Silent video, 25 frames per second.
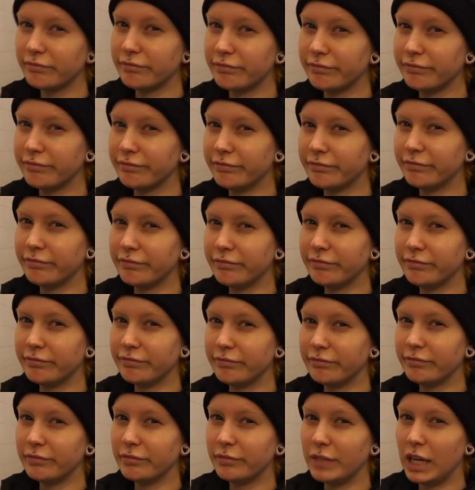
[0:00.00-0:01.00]

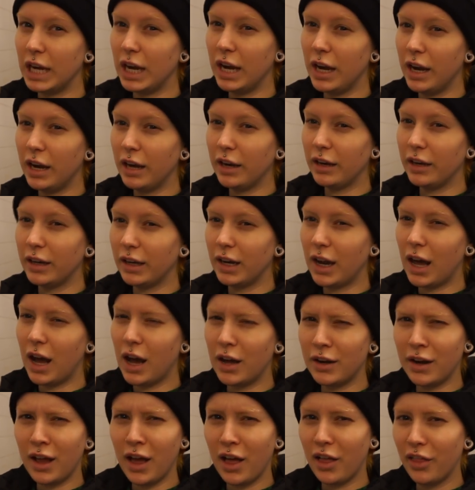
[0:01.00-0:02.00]

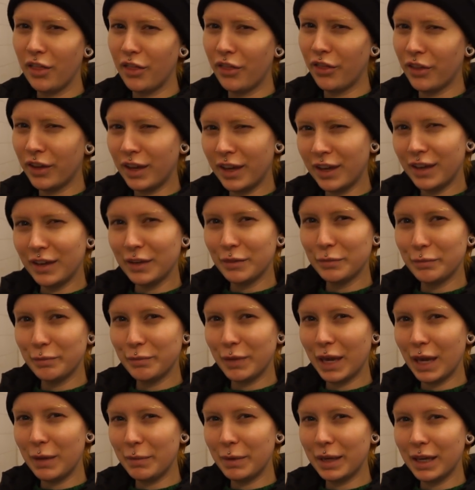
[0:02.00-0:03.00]
unhealthy,
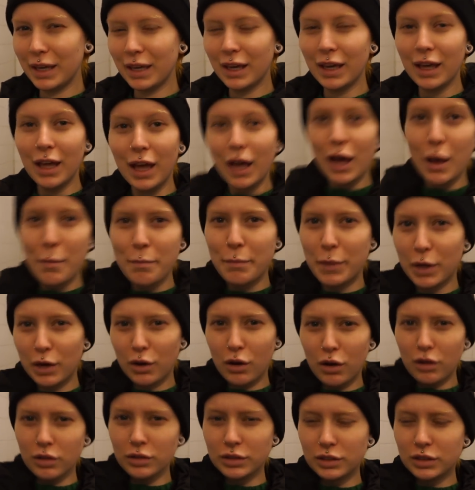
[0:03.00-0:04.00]
maybe. But
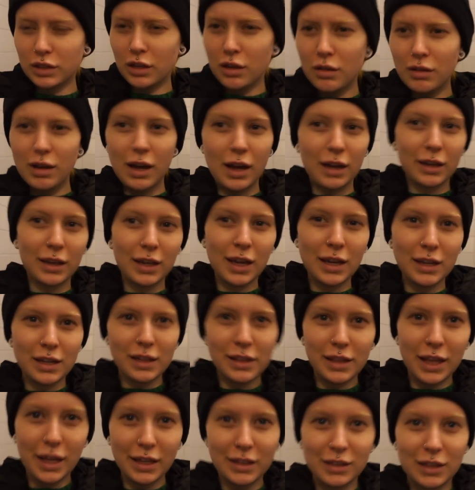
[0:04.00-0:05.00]
also, I kind of
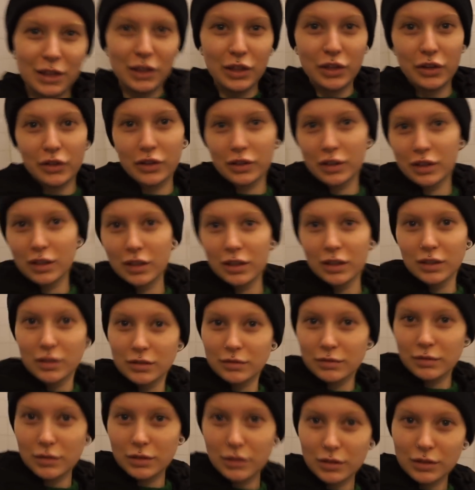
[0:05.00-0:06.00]
like the look.
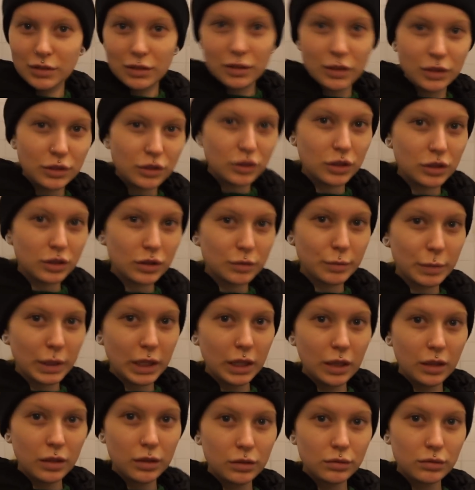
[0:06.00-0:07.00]
It's just
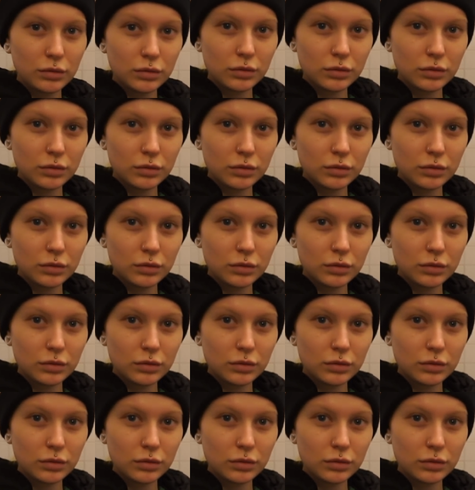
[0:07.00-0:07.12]
me.